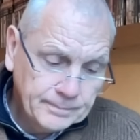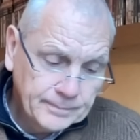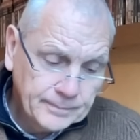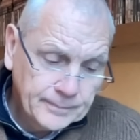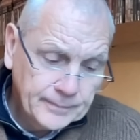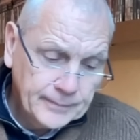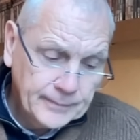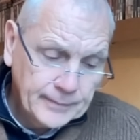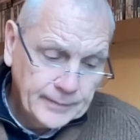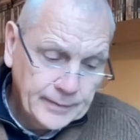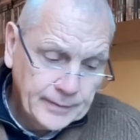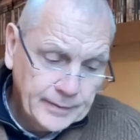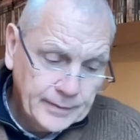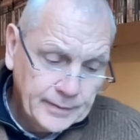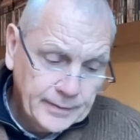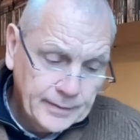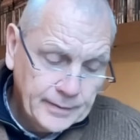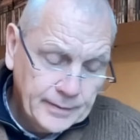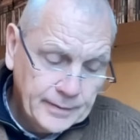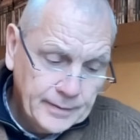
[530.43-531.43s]

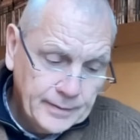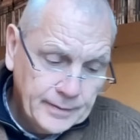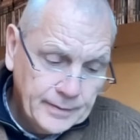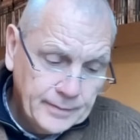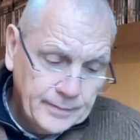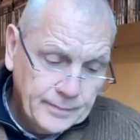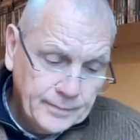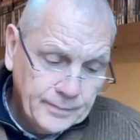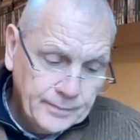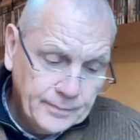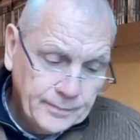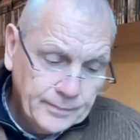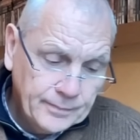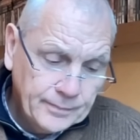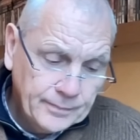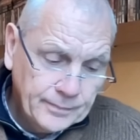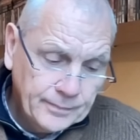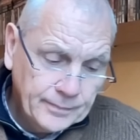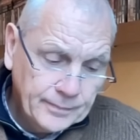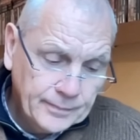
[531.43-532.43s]

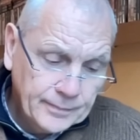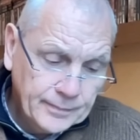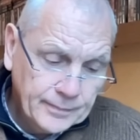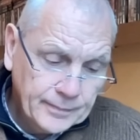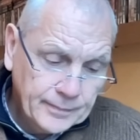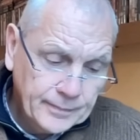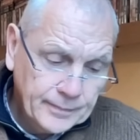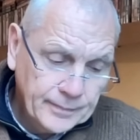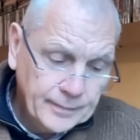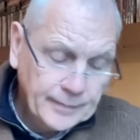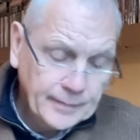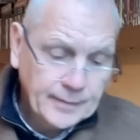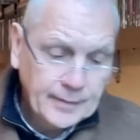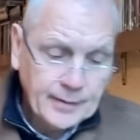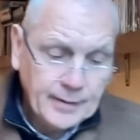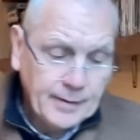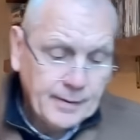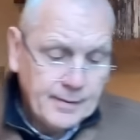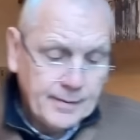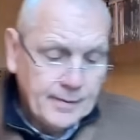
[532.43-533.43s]

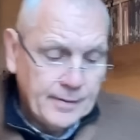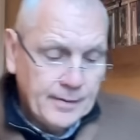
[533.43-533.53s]
Nothing is said.